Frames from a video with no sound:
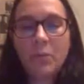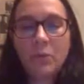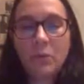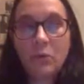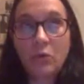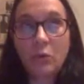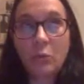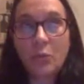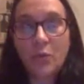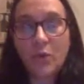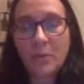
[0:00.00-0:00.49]

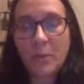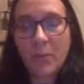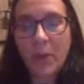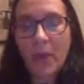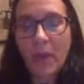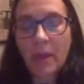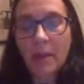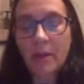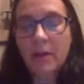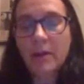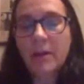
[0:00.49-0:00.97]

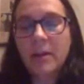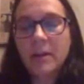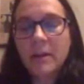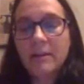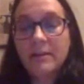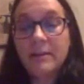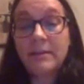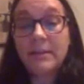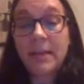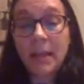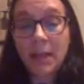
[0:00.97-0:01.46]
prepare
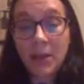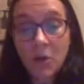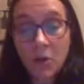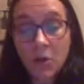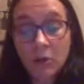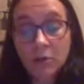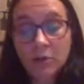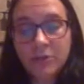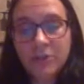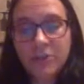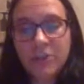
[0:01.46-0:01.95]
the
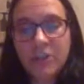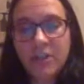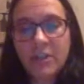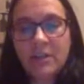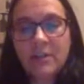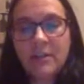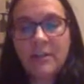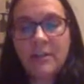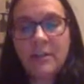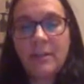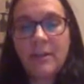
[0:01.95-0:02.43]

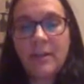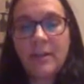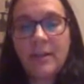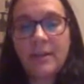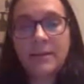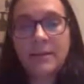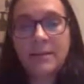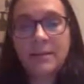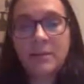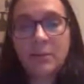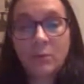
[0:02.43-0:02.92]
technology
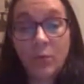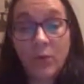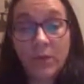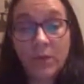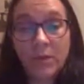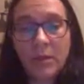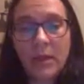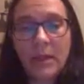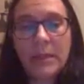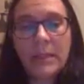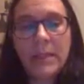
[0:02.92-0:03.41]
that
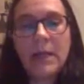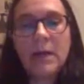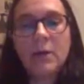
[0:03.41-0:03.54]
will allow